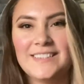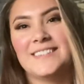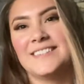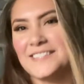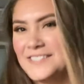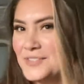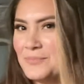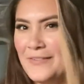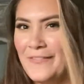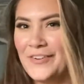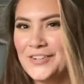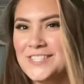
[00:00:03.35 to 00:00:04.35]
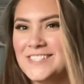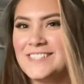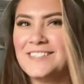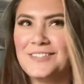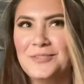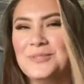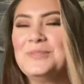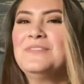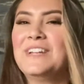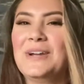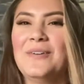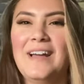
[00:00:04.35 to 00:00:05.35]
This is my first YouTube
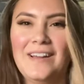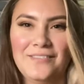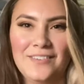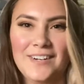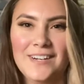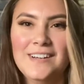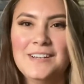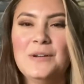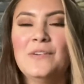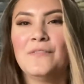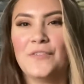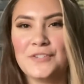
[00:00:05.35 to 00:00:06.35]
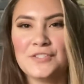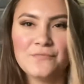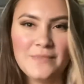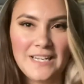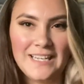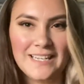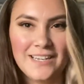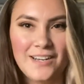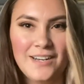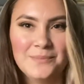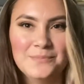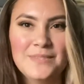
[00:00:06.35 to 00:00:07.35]
video ever, first of many to
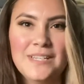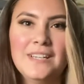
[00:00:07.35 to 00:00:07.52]
come.